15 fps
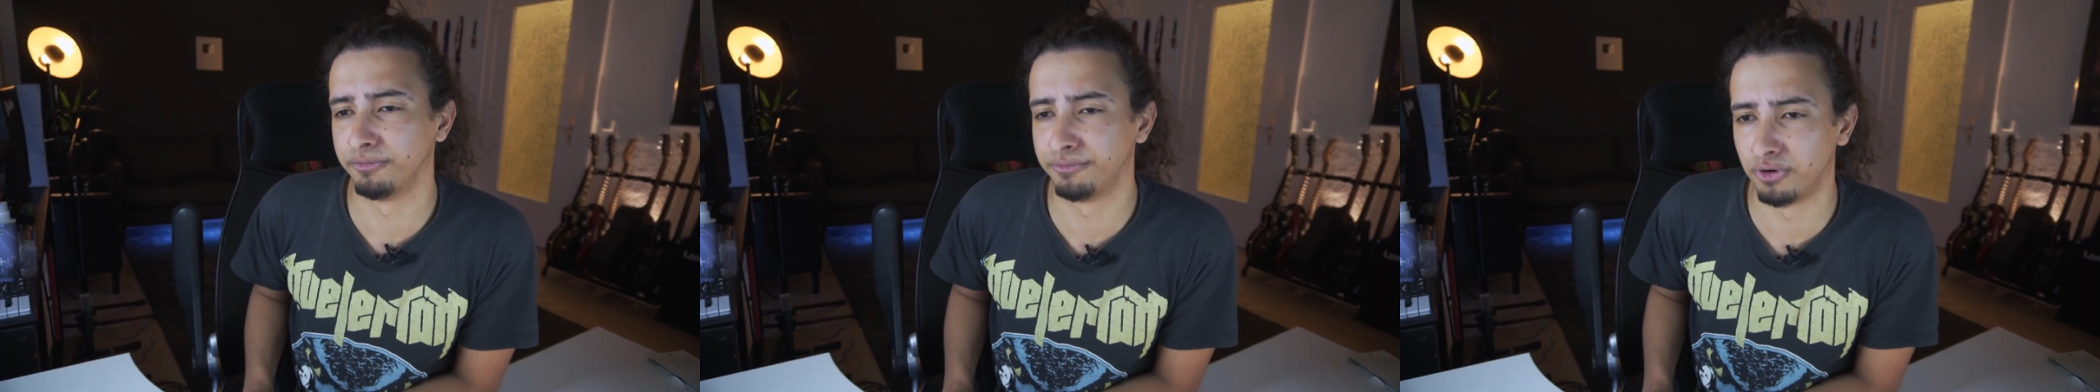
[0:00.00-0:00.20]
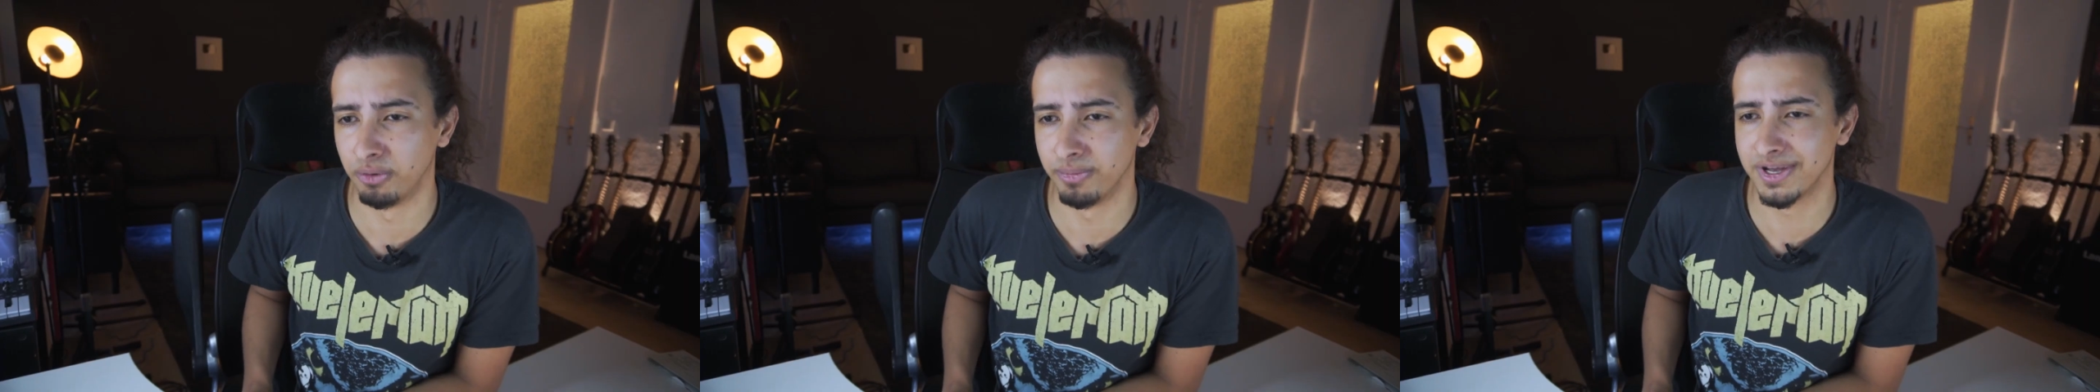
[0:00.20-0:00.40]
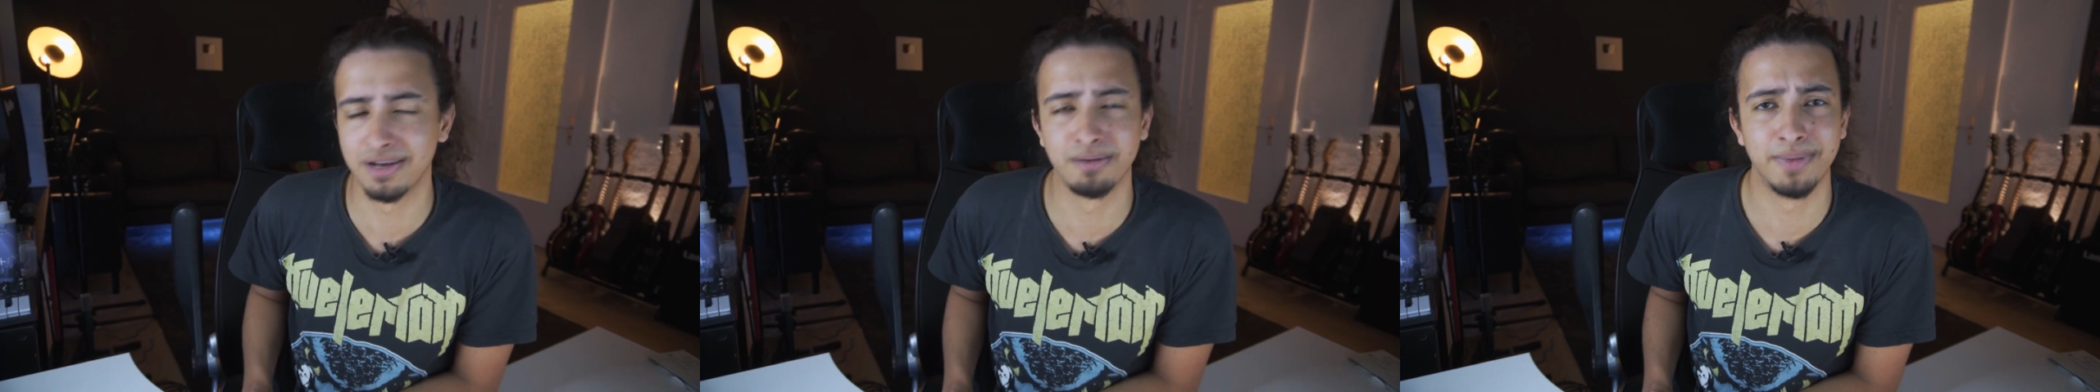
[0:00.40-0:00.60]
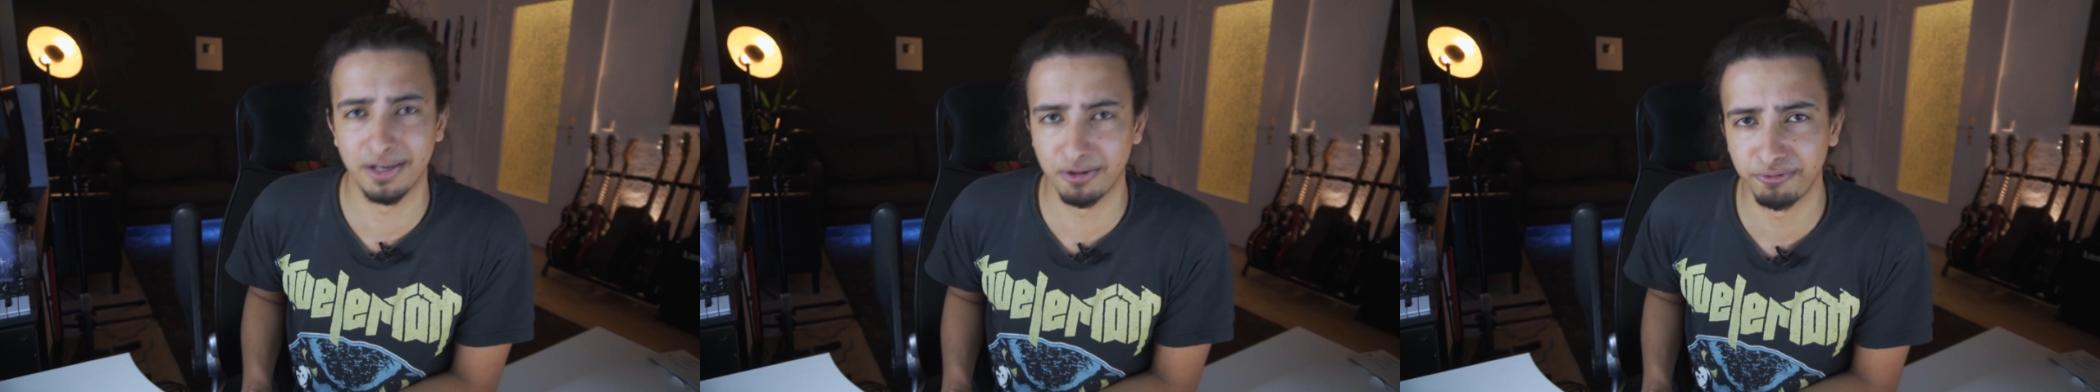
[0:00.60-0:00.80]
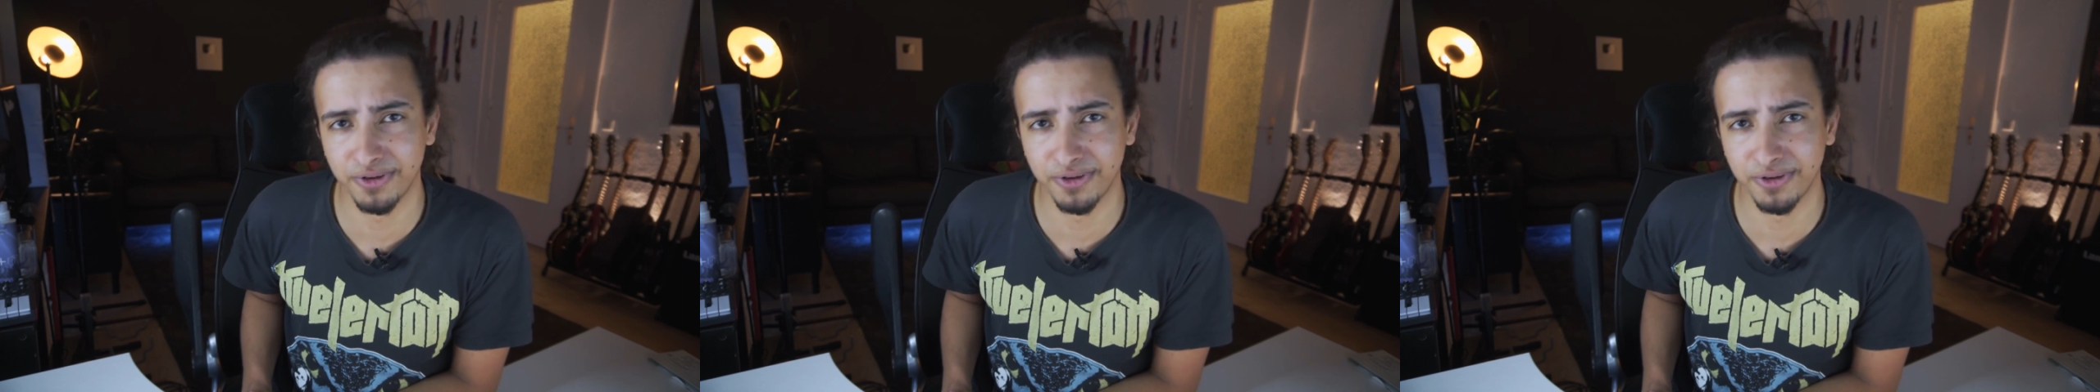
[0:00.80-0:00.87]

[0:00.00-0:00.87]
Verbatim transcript: performing at a metal